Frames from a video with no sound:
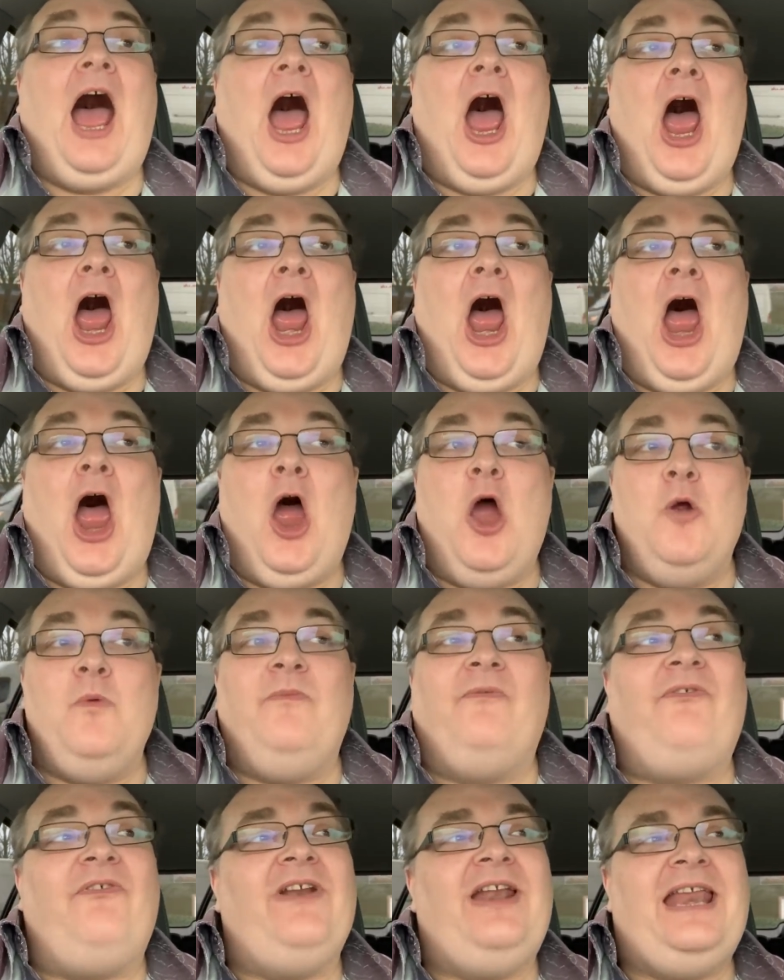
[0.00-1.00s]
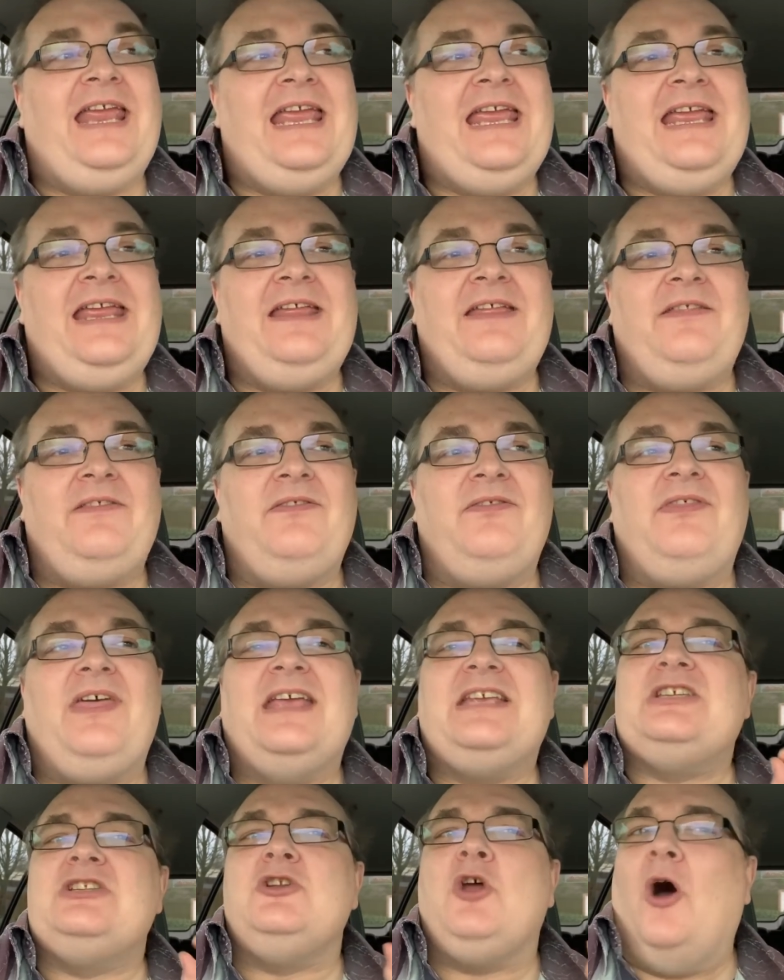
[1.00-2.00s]
hopefully
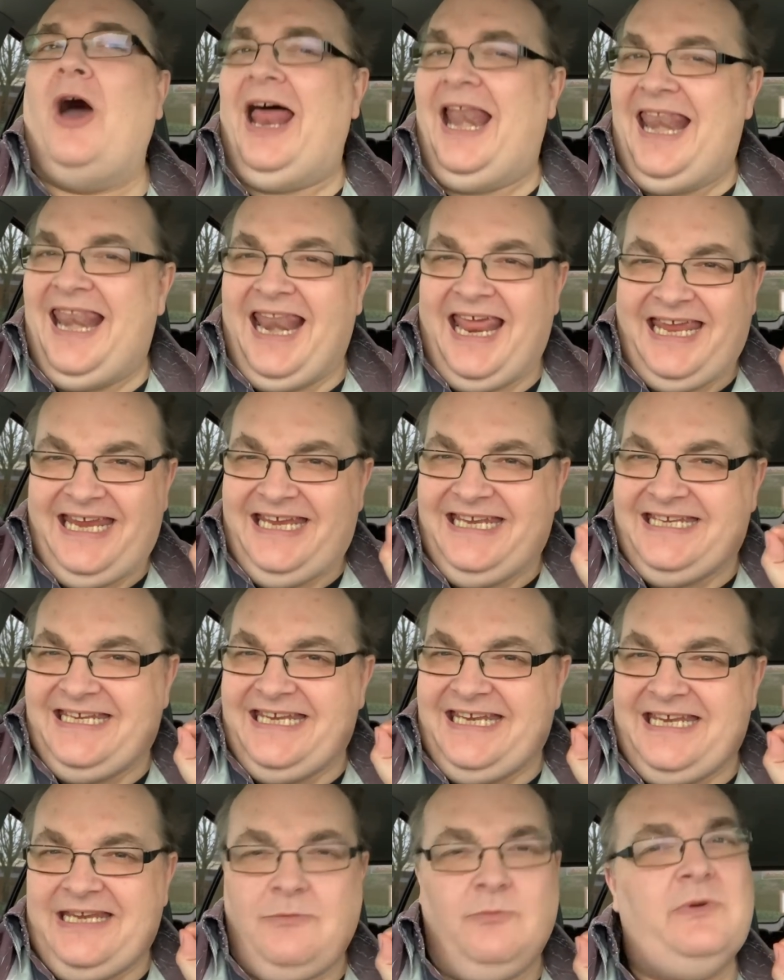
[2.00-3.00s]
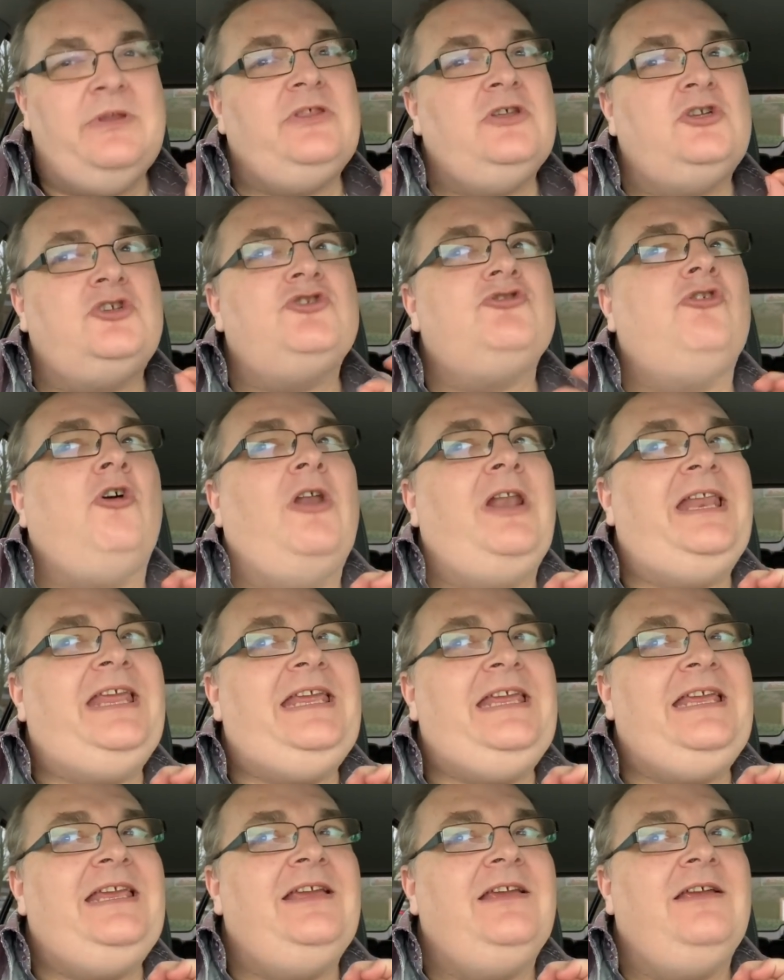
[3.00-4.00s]
there's not a lady with a
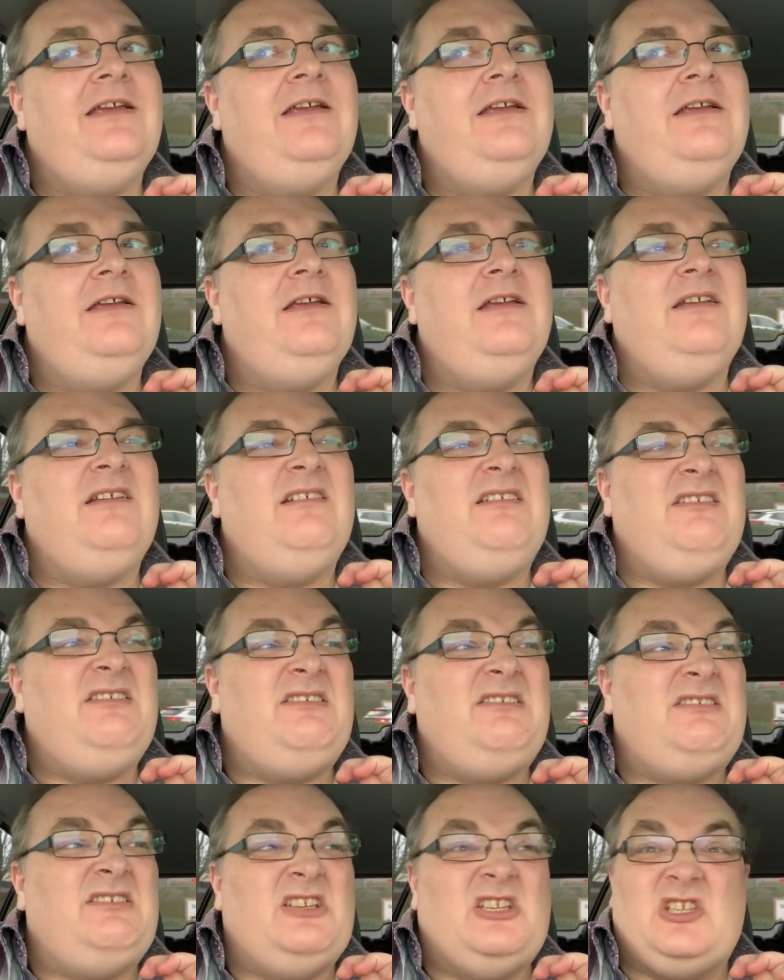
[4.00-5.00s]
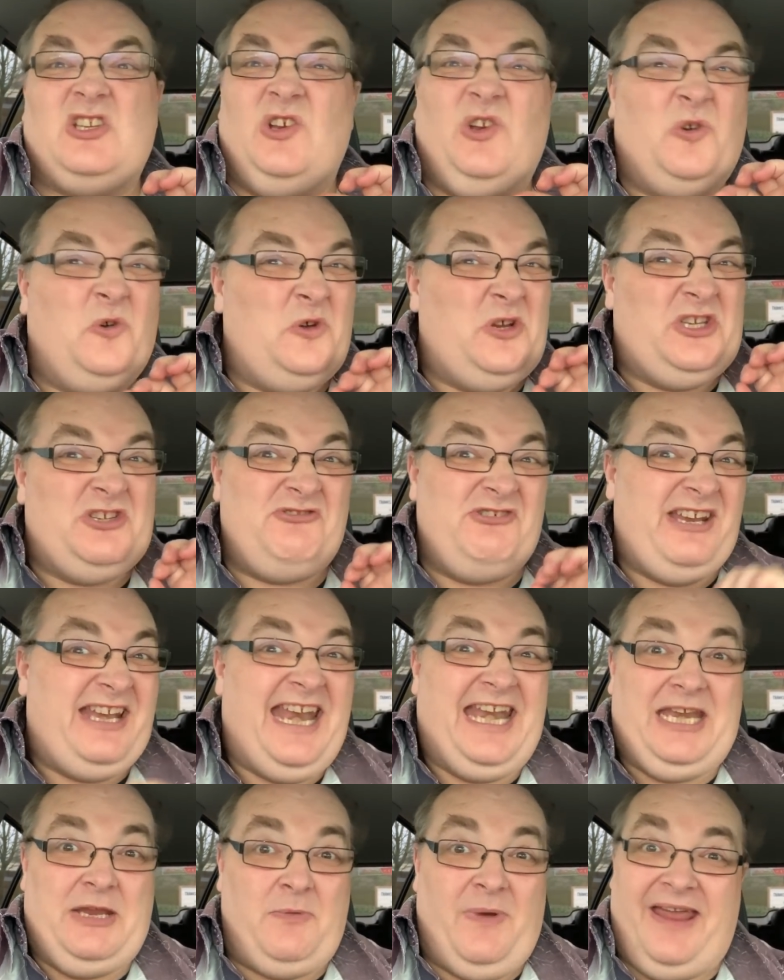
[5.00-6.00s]
trolley just loitering
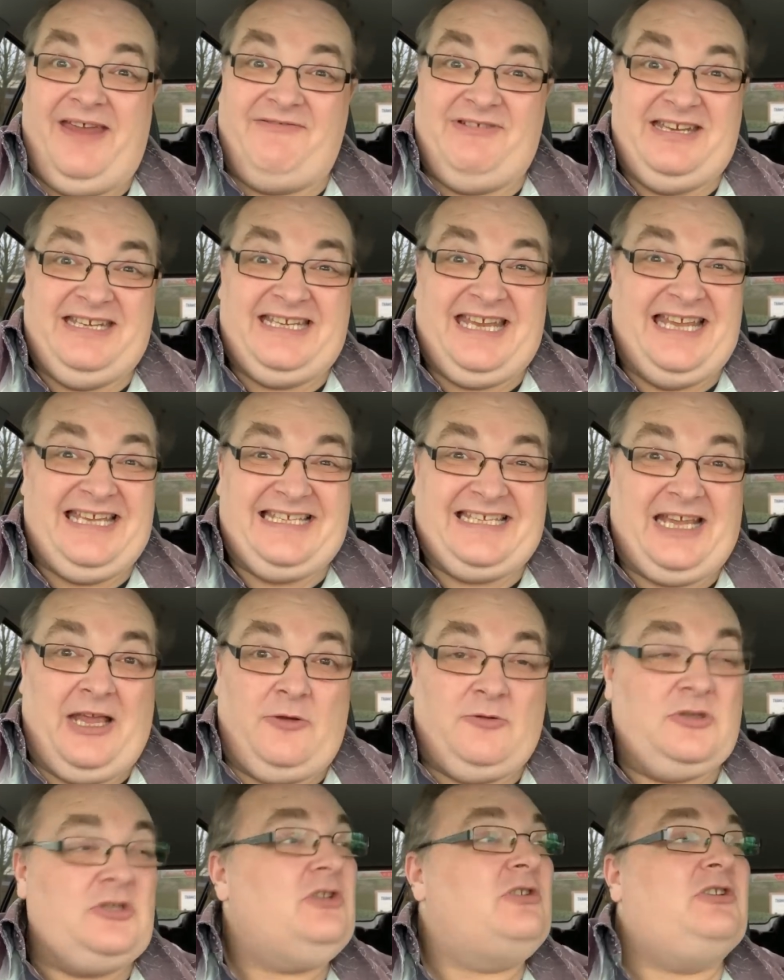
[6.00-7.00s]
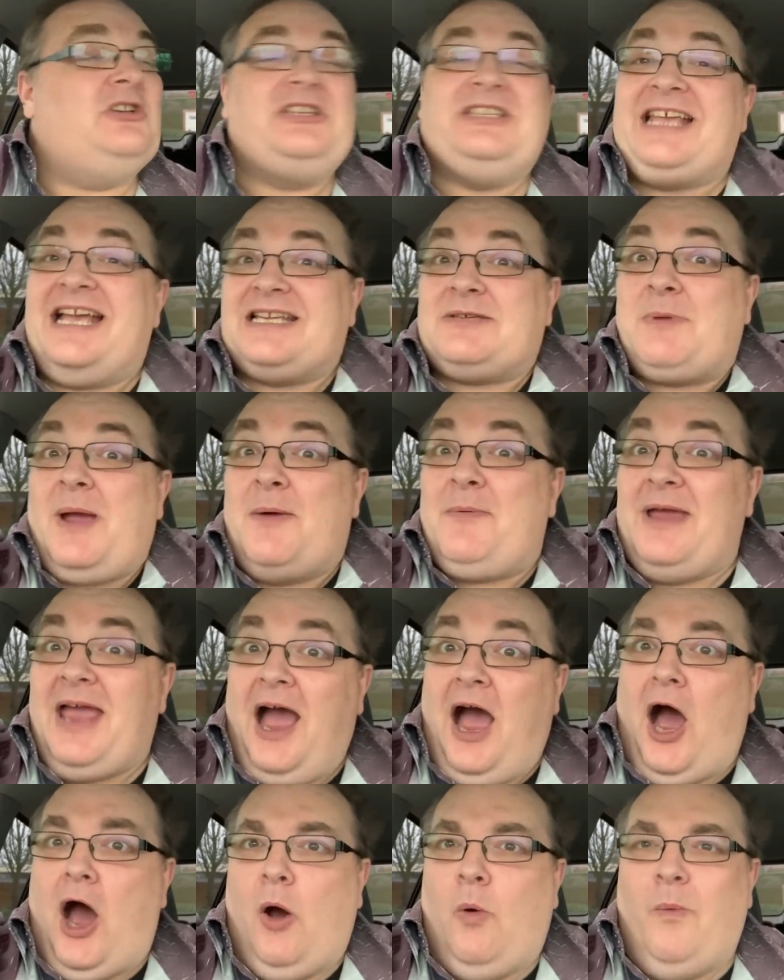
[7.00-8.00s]
anywhere in Tesco's, because that's where we
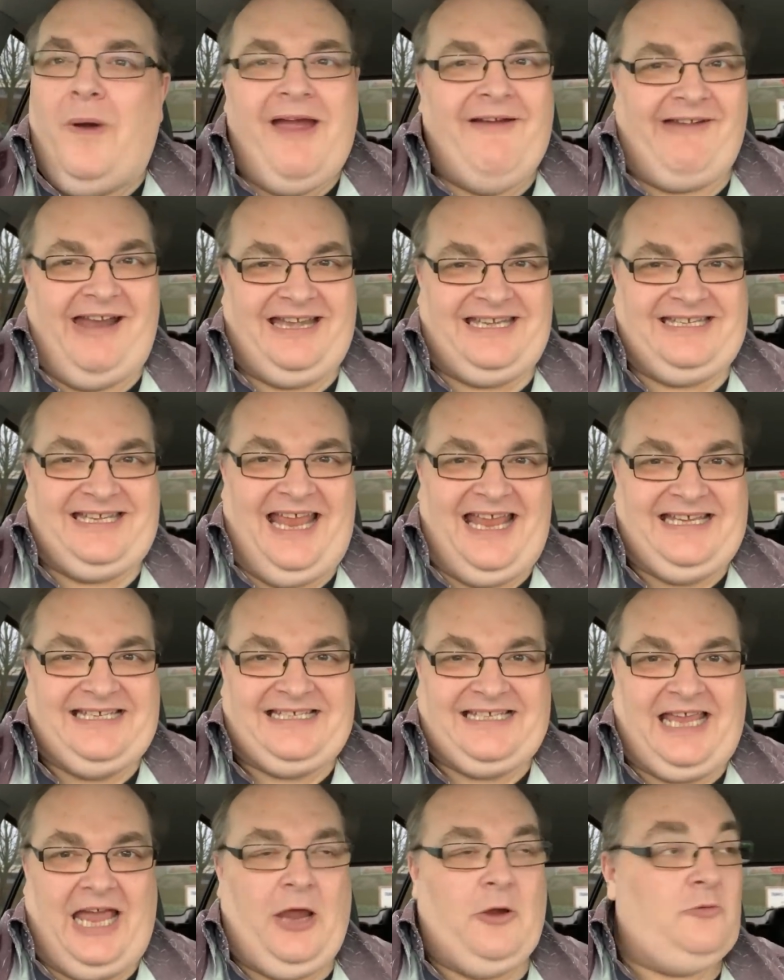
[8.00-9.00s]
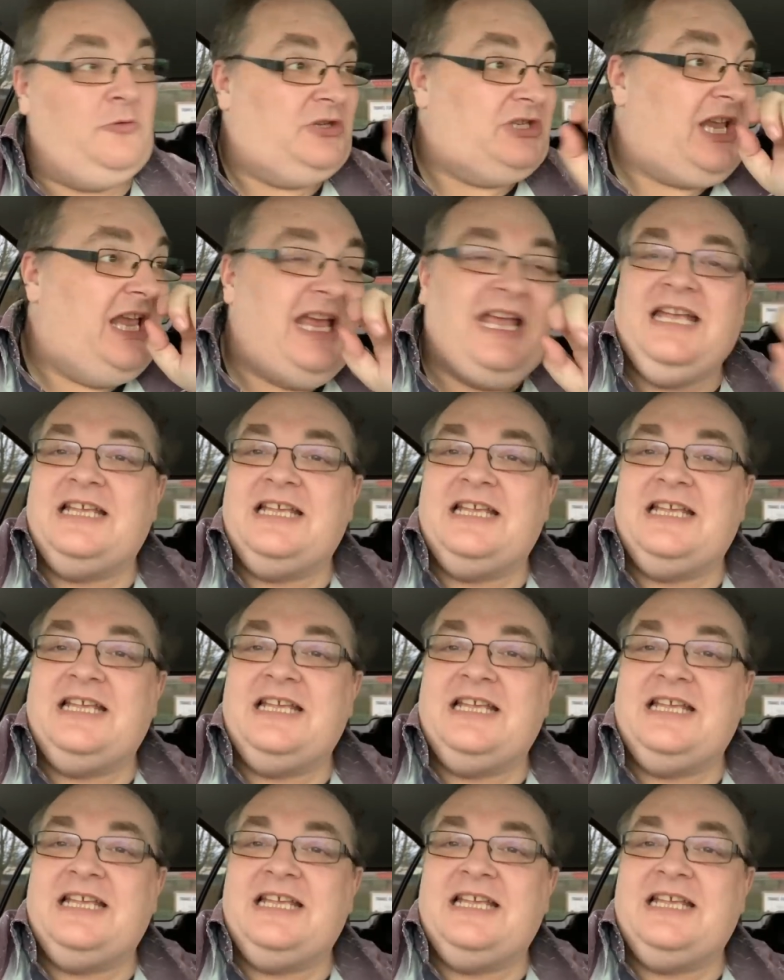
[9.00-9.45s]
are. We're at Tesco's.